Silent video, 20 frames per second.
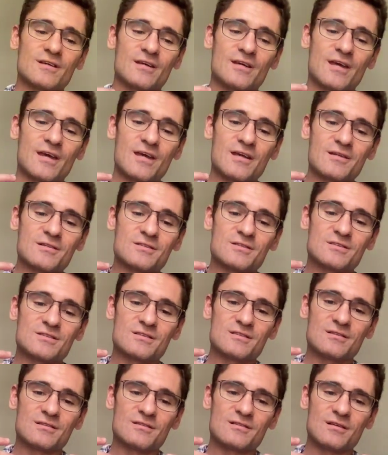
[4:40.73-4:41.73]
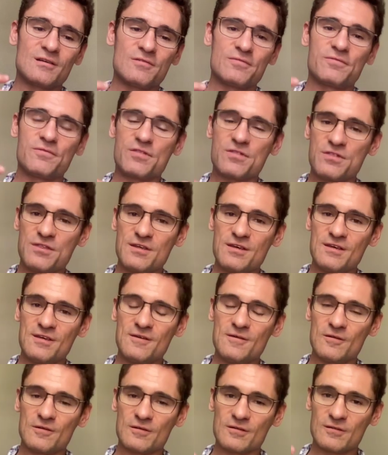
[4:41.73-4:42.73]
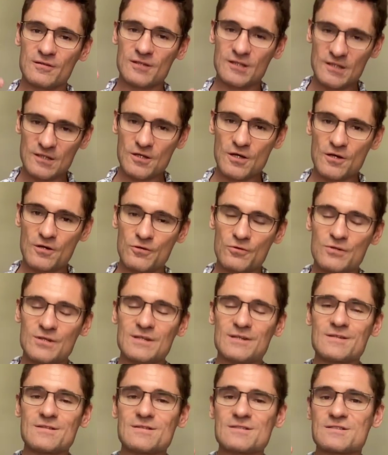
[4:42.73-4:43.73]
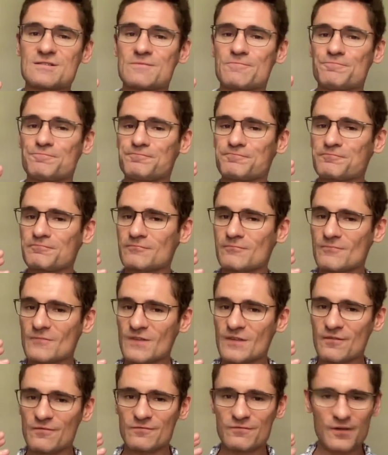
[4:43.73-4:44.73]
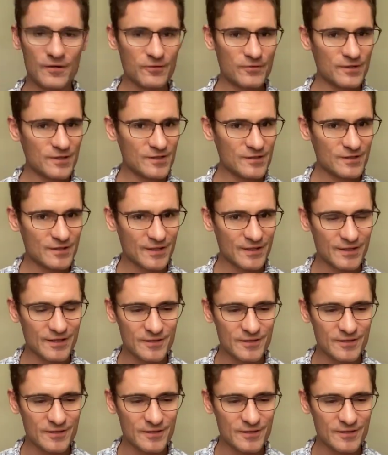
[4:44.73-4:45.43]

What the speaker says: And if the ego is very